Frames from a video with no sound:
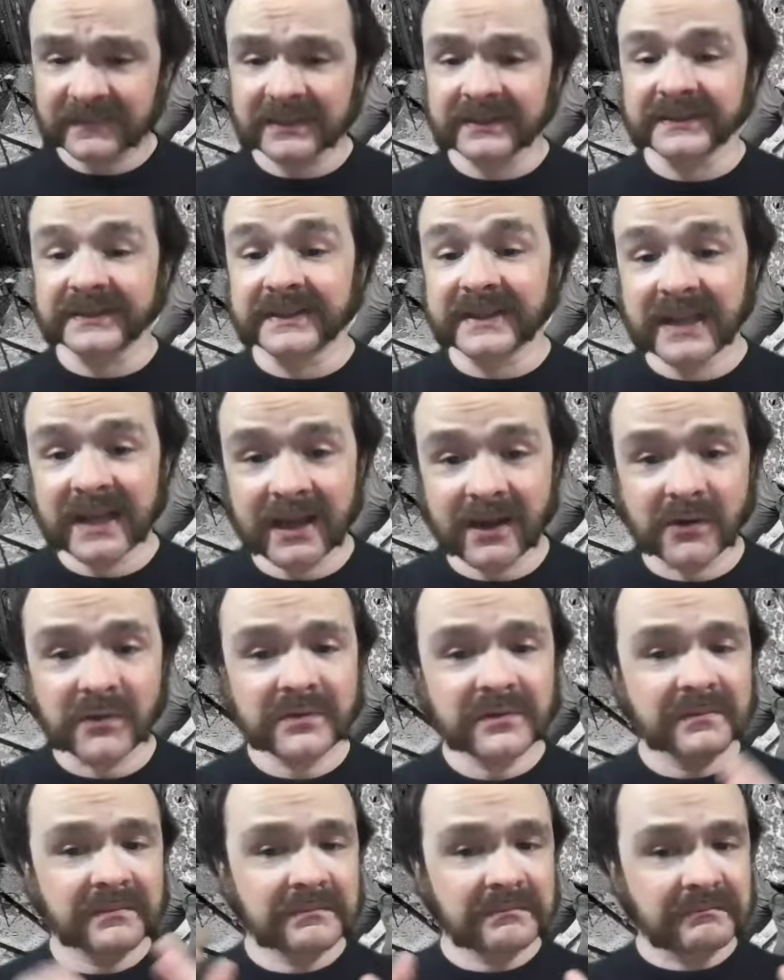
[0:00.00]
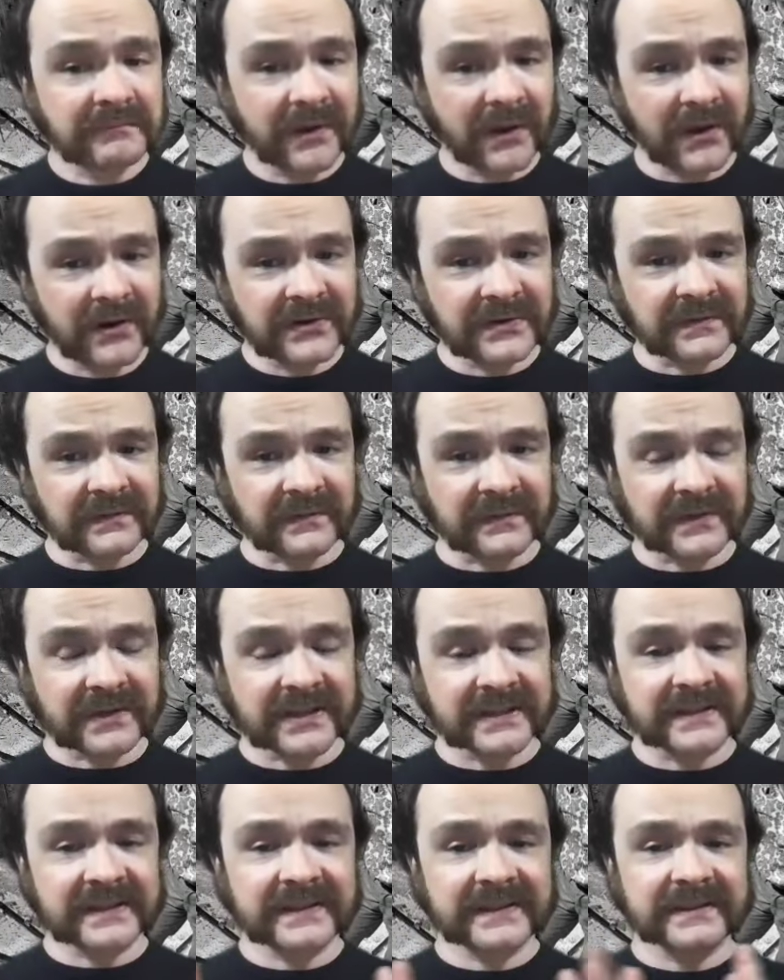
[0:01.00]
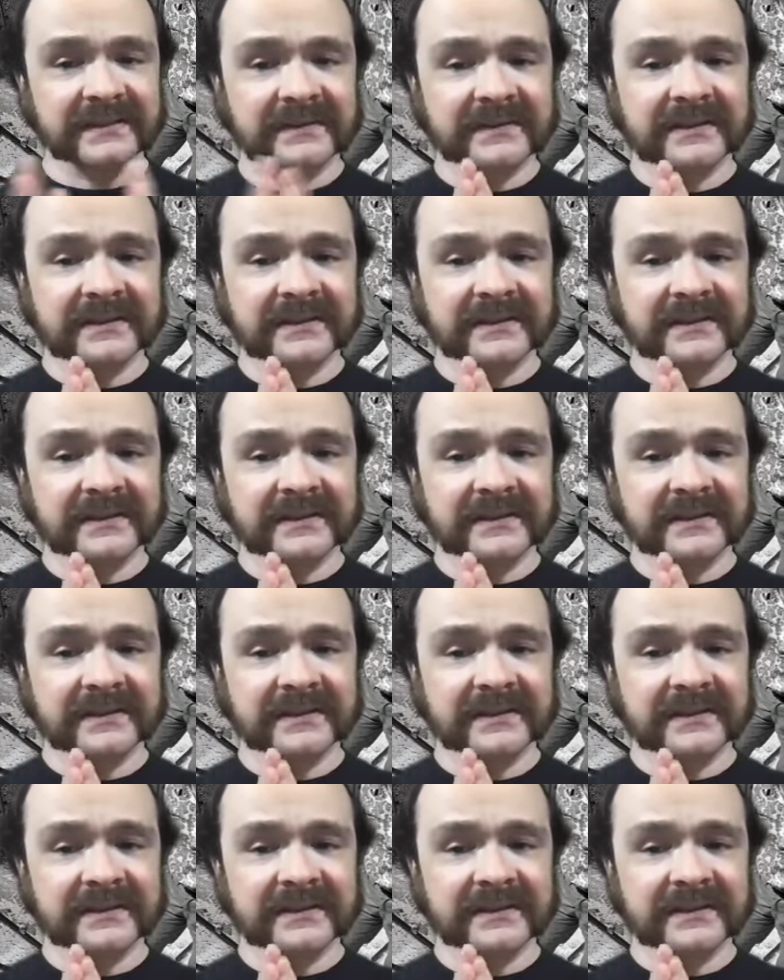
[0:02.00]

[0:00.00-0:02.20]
Now, part of this